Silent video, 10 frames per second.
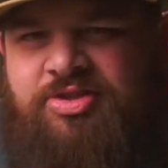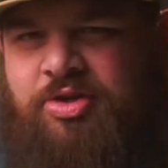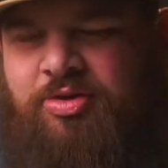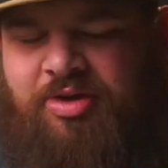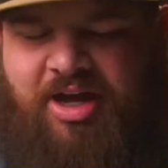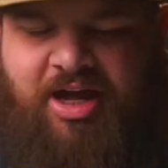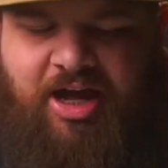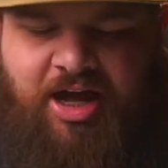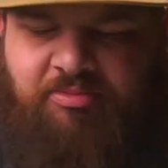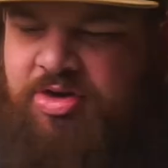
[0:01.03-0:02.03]
So
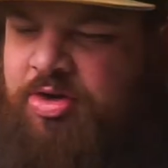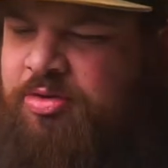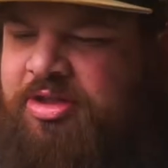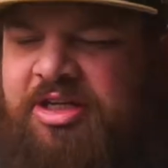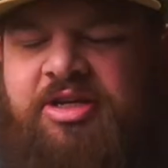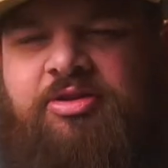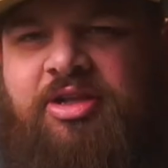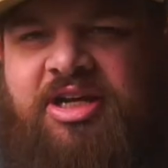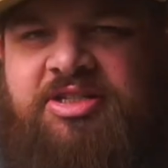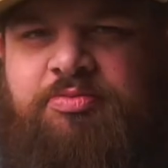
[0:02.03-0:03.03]
I'm no
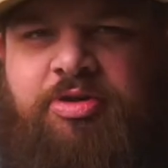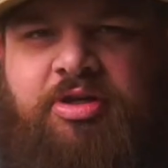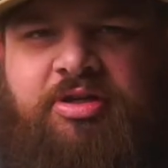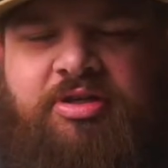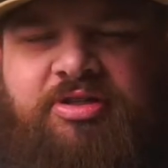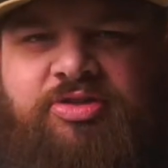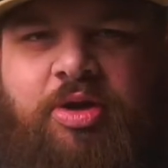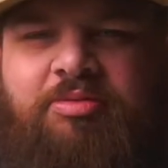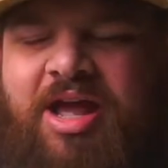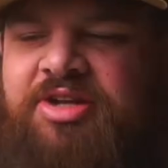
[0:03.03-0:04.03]
legal expert,
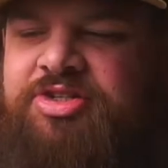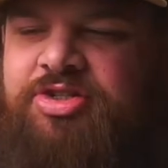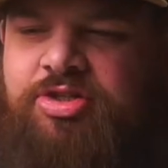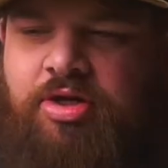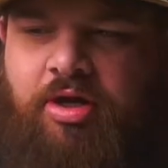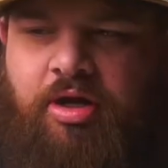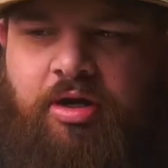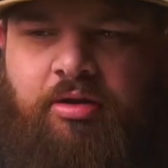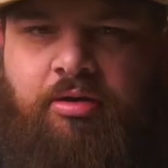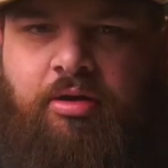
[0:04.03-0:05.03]
so I'm not
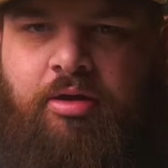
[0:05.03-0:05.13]
sure